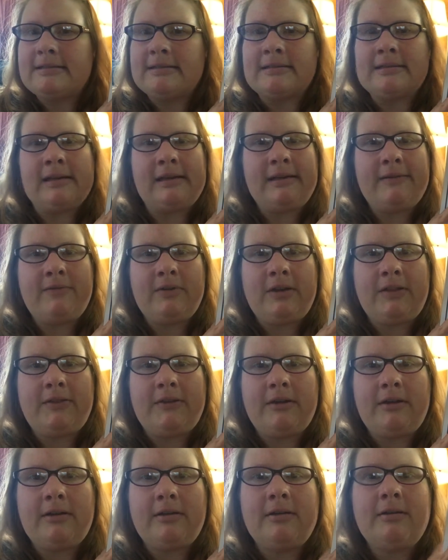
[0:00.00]
Is that even a
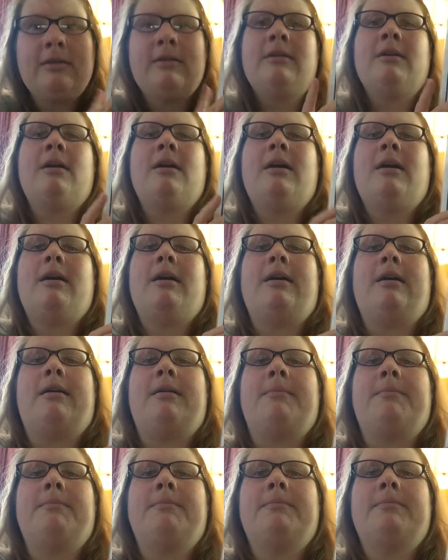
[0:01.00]
thing?
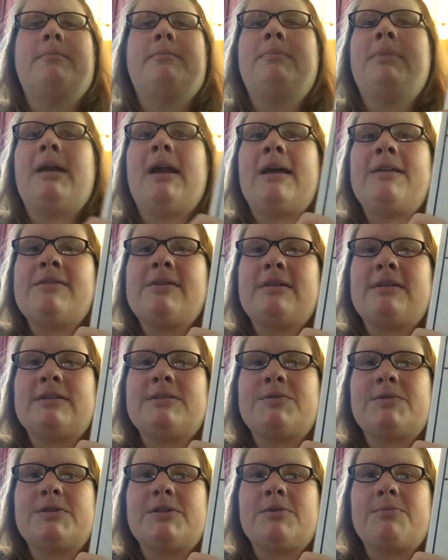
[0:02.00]
But I thought
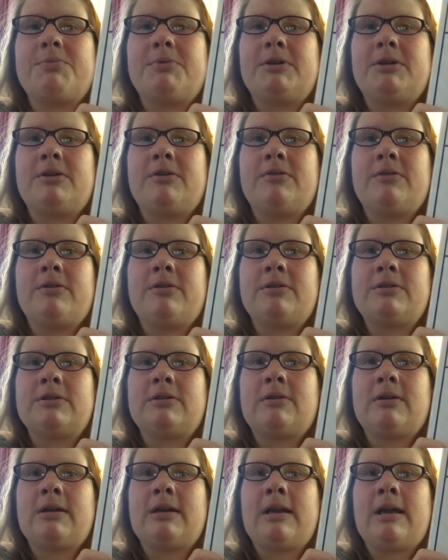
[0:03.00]
this was super cute, and I'll
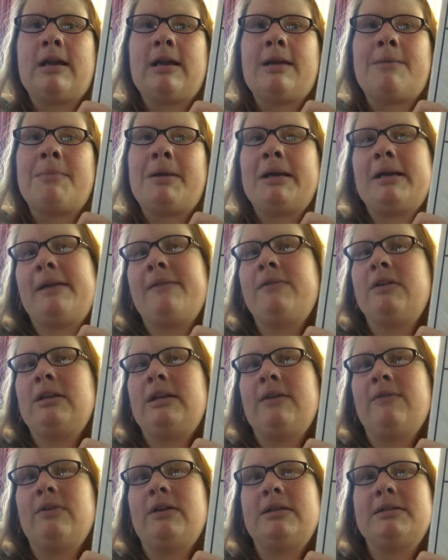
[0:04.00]
do it, and I might even
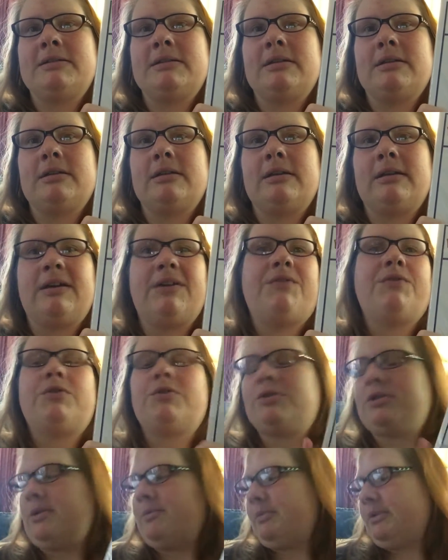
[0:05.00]
give it as a gift
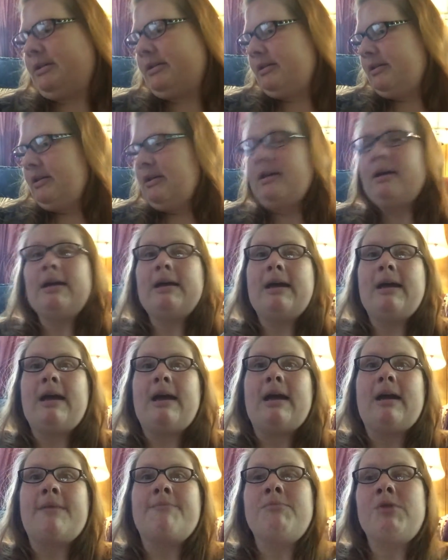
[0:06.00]
or something.
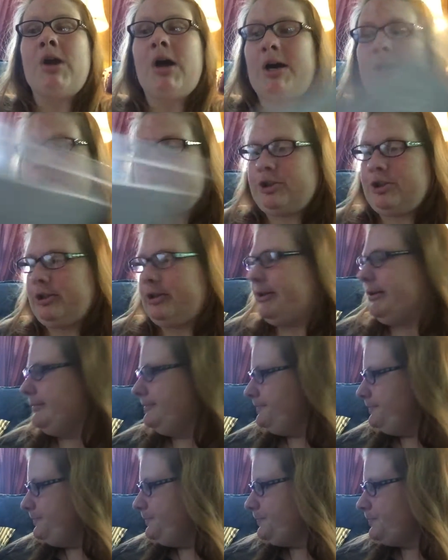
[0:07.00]
Not sure.
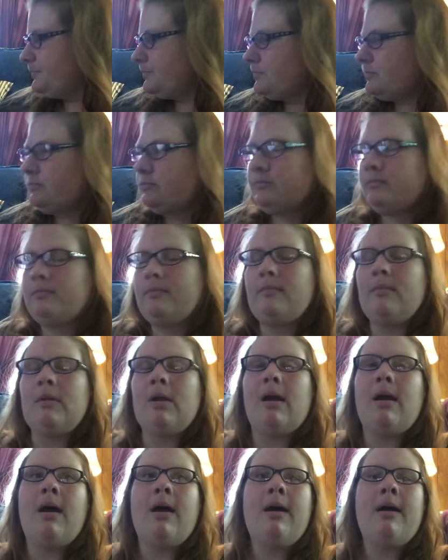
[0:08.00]

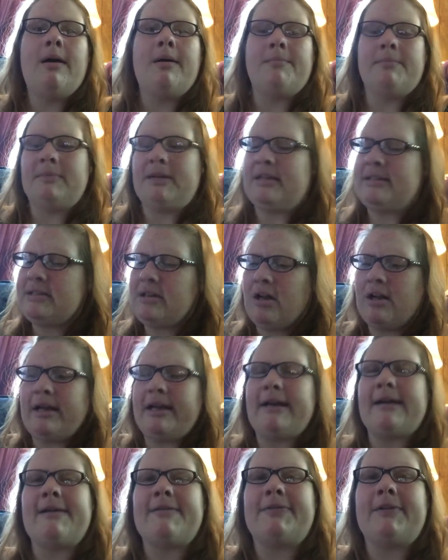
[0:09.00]
That's all I
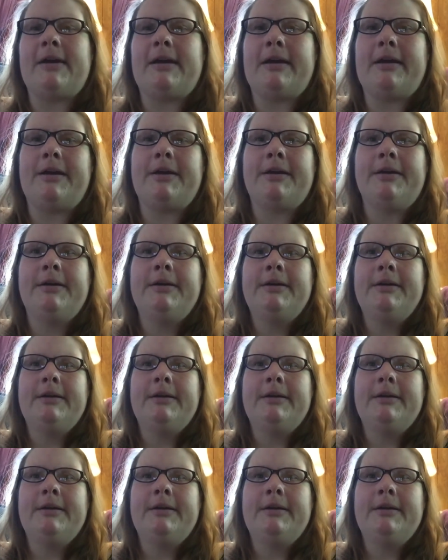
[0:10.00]
got there.